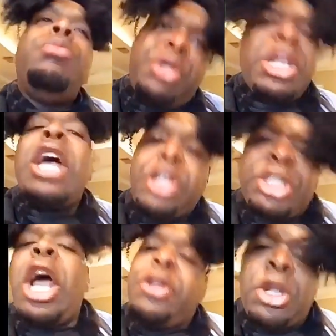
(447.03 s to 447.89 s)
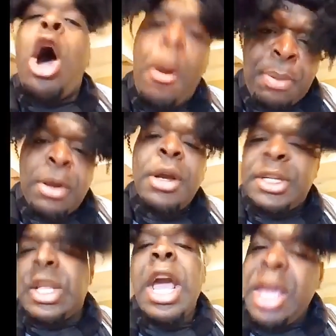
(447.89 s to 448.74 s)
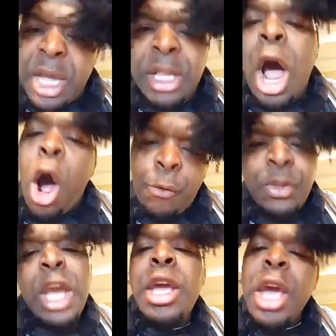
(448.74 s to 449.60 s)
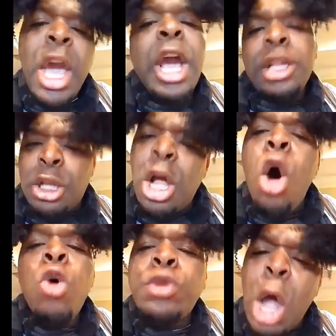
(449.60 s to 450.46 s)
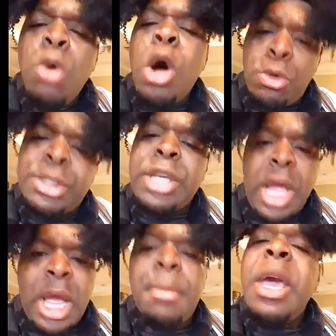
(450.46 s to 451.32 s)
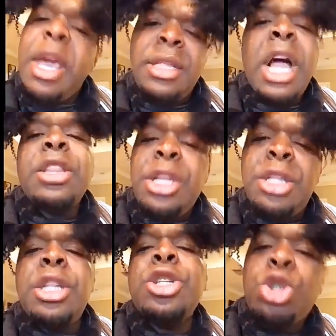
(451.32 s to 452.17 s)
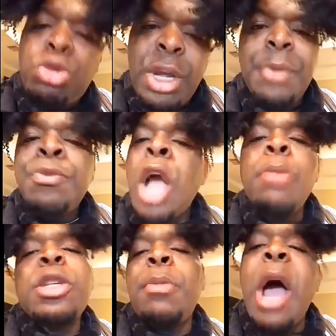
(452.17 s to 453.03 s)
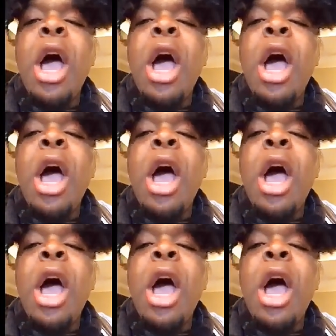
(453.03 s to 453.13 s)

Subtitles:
just shut up, because I ain't had an off day in a long doggone time, and I needed this drink. I'm talking